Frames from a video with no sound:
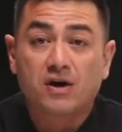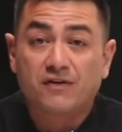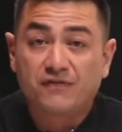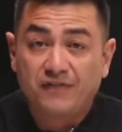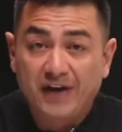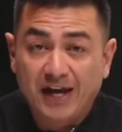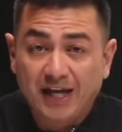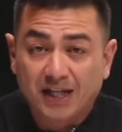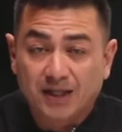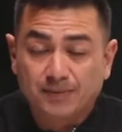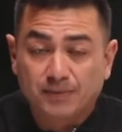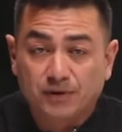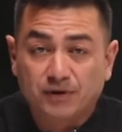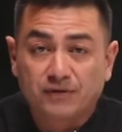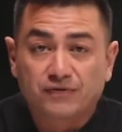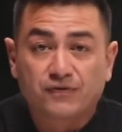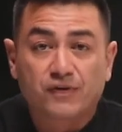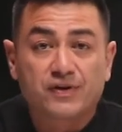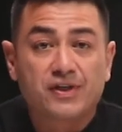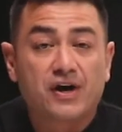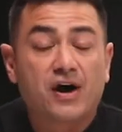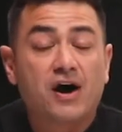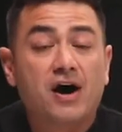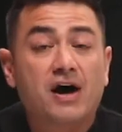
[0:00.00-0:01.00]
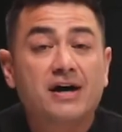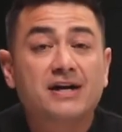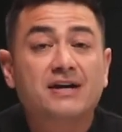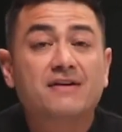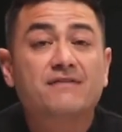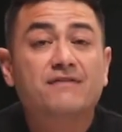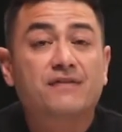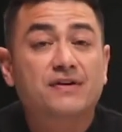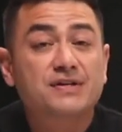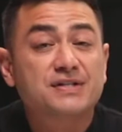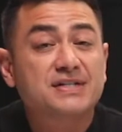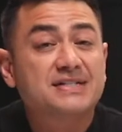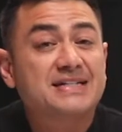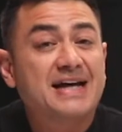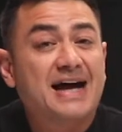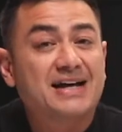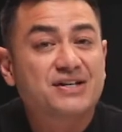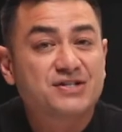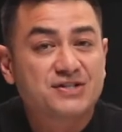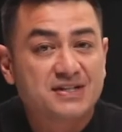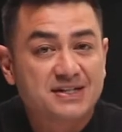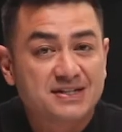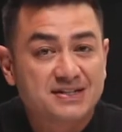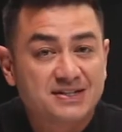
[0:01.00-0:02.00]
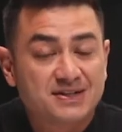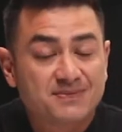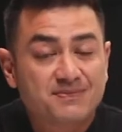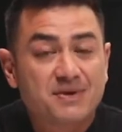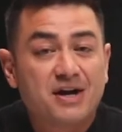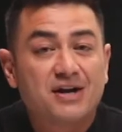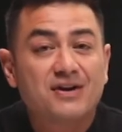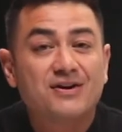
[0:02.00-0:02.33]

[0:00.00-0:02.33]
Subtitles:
available for the Honda VersaTach system,